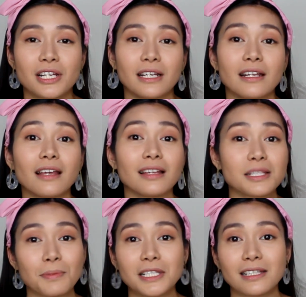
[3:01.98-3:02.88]
and
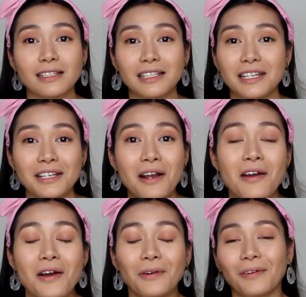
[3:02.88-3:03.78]
that's basically
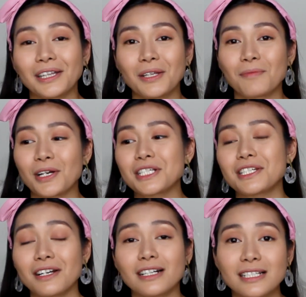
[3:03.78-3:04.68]
what the
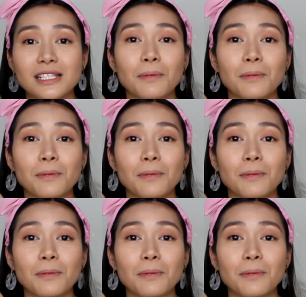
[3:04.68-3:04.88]
brush does.